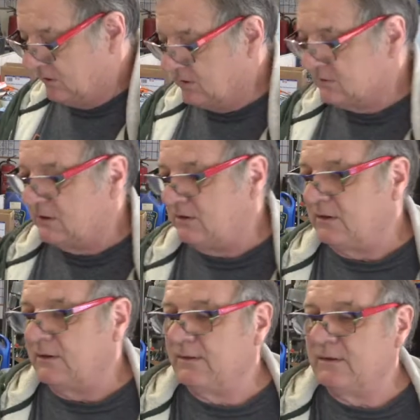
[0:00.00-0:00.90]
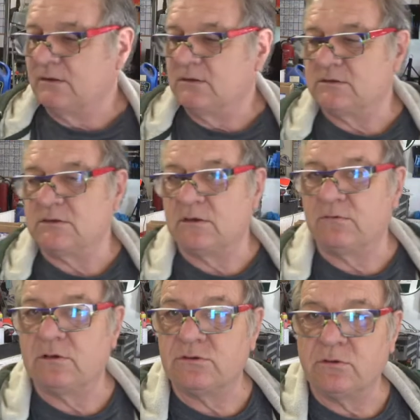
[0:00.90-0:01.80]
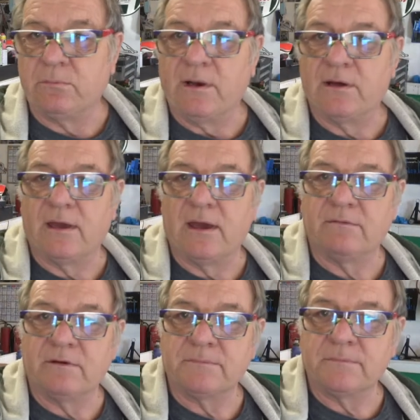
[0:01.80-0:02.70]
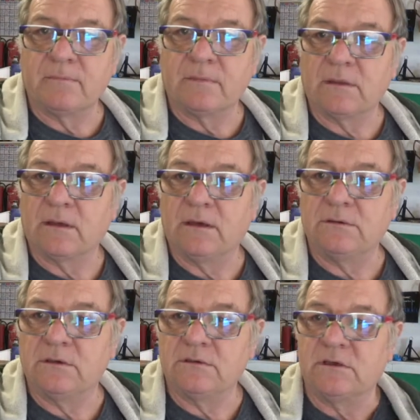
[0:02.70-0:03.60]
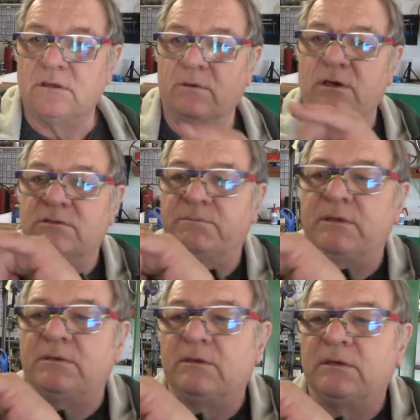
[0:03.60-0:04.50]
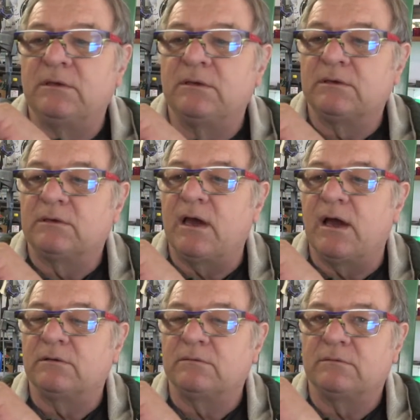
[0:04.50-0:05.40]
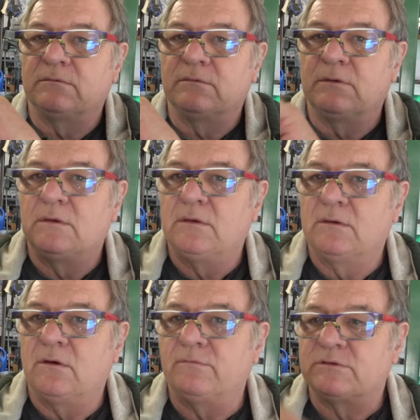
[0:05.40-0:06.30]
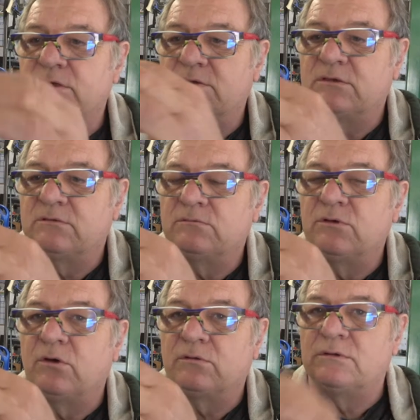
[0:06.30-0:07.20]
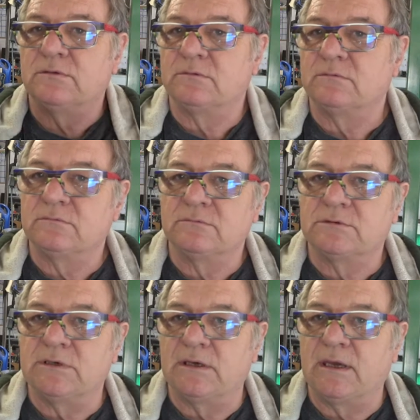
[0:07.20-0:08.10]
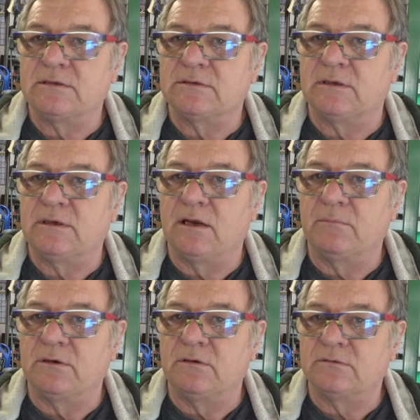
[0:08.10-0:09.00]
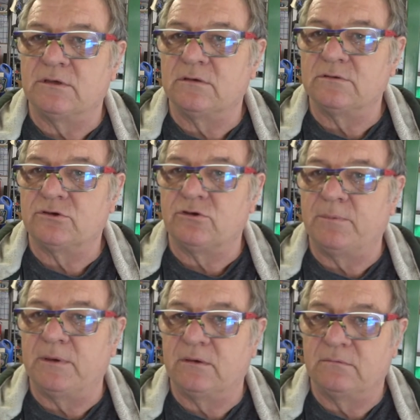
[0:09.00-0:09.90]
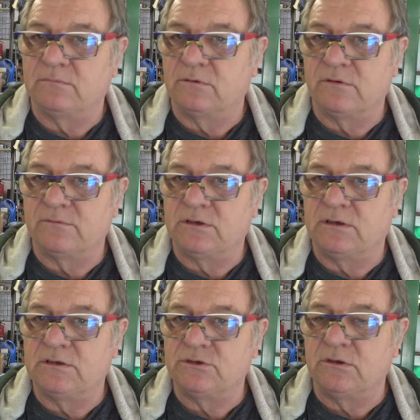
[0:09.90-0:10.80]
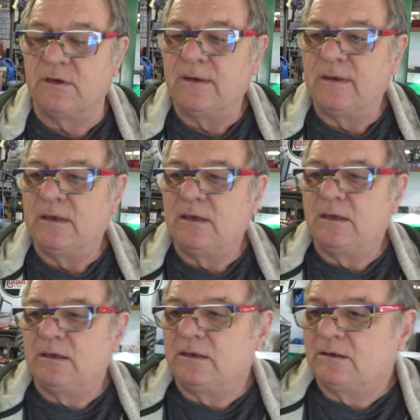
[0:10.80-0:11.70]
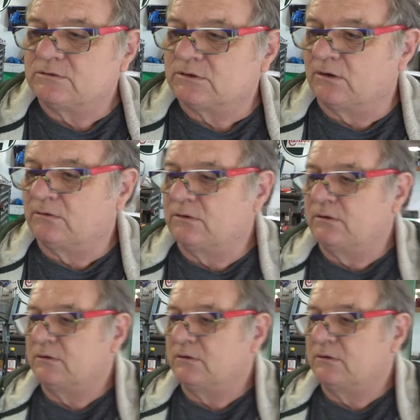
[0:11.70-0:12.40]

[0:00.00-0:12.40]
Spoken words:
you can see this is the original plug out of it, and you can see the way it's been cut, obviously to not sit against the aluminium so you don't strip it. That's obviously an issue. So